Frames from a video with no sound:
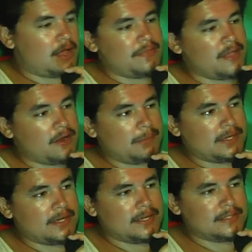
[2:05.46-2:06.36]
on there
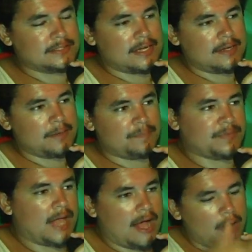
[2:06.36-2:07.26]
because
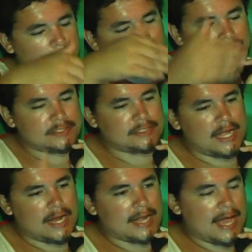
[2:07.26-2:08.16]
Albert
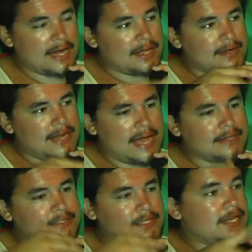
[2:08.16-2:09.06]
Einstein had
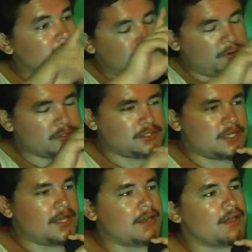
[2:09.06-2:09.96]
a son. His first
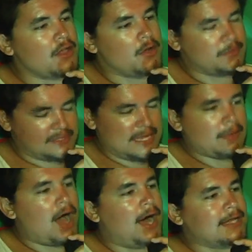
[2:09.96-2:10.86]
son was
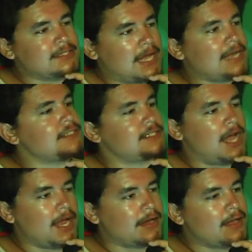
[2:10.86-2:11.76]
named Hans
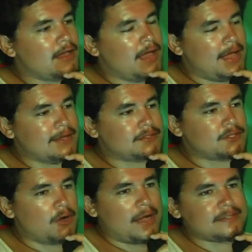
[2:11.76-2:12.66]
Einstein, and
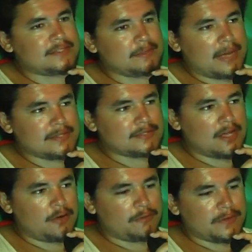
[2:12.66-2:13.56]
so I see
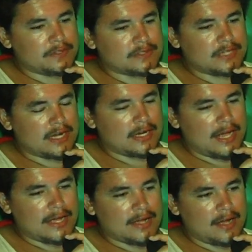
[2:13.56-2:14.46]
myself as kind of
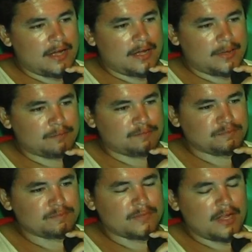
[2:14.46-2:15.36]
like
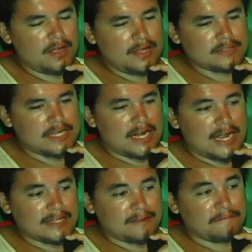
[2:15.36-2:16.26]
it's kind of
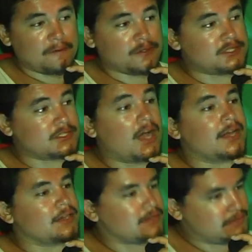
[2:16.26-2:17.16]
like the first son.